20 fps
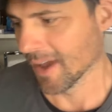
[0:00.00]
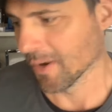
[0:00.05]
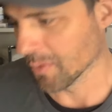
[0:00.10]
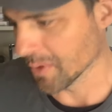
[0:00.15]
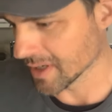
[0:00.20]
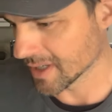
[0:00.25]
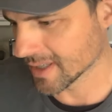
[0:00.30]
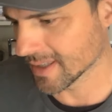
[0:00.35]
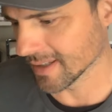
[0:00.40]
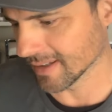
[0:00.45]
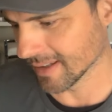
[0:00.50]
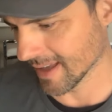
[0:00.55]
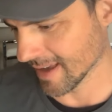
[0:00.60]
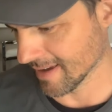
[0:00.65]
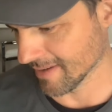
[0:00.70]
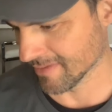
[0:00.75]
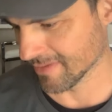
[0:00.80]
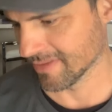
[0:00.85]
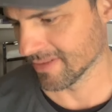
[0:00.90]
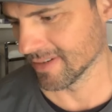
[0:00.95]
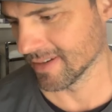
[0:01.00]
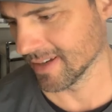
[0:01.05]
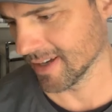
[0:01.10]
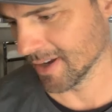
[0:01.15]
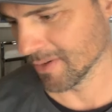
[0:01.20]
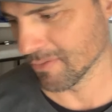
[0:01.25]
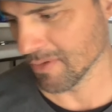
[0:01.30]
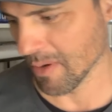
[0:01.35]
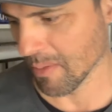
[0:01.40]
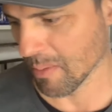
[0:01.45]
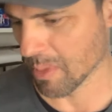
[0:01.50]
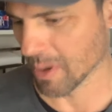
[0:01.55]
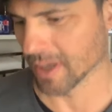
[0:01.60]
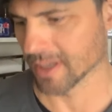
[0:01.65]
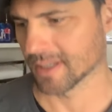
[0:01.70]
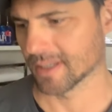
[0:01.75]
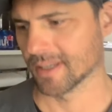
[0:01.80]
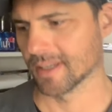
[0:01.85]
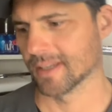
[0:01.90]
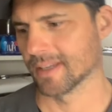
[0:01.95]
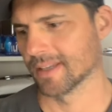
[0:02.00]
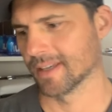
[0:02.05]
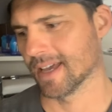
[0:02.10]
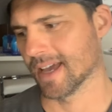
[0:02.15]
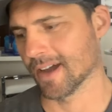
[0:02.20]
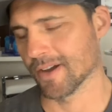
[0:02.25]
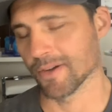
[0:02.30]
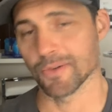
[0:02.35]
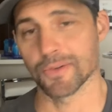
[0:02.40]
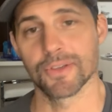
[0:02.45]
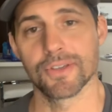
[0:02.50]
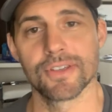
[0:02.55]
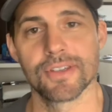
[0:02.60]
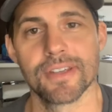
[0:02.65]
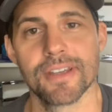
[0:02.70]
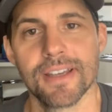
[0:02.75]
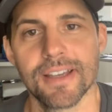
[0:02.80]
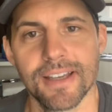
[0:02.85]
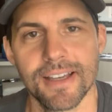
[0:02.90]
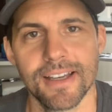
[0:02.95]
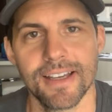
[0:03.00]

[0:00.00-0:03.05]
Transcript: and we still have a robust house.